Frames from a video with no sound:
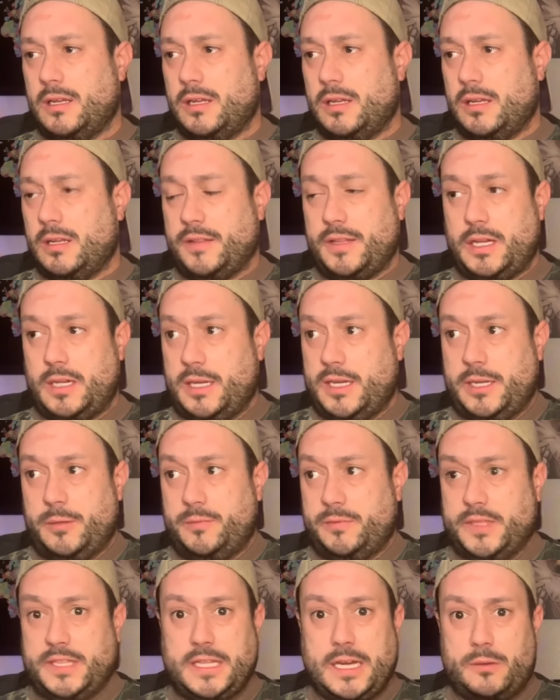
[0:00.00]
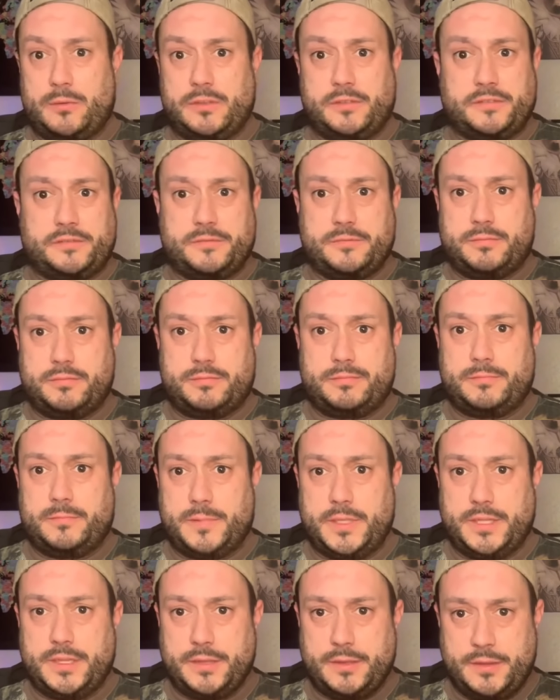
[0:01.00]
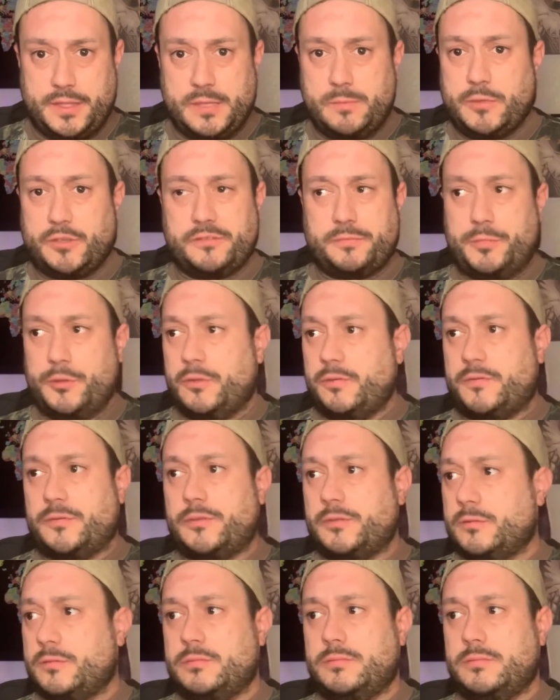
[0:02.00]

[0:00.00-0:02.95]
That was the most beautiful